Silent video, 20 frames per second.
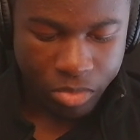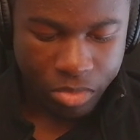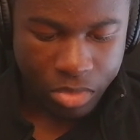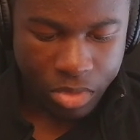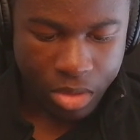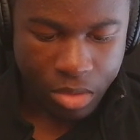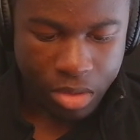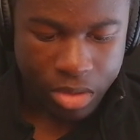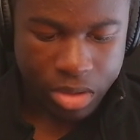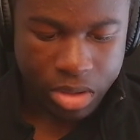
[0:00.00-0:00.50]

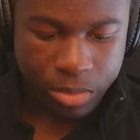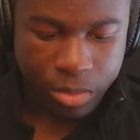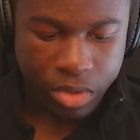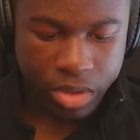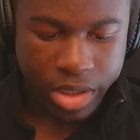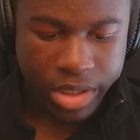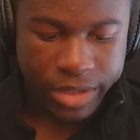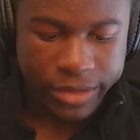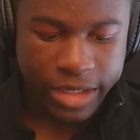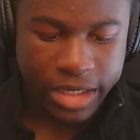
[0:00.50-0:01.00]
What was the point
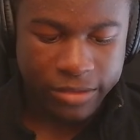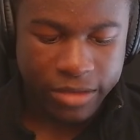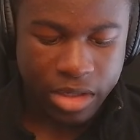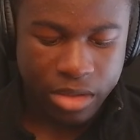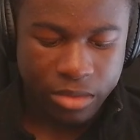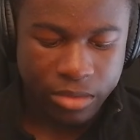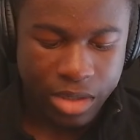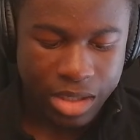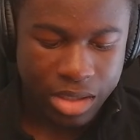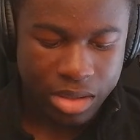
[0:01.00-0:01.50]
of the AFK
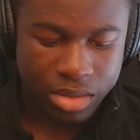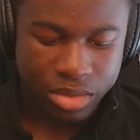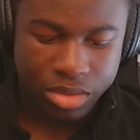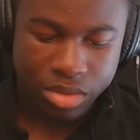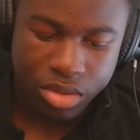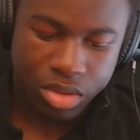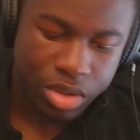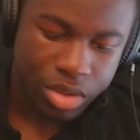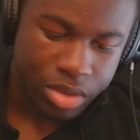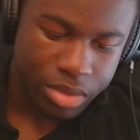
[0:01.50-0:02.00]
raids?
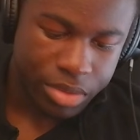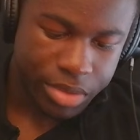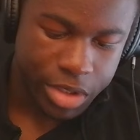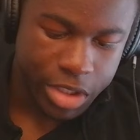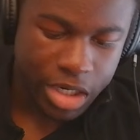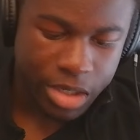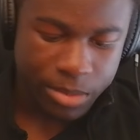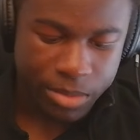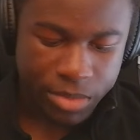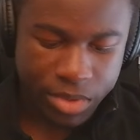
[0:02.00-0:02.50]
Just
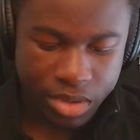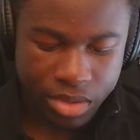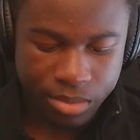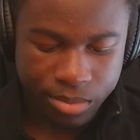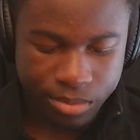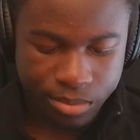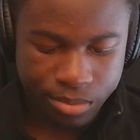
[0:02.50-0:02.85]
gems.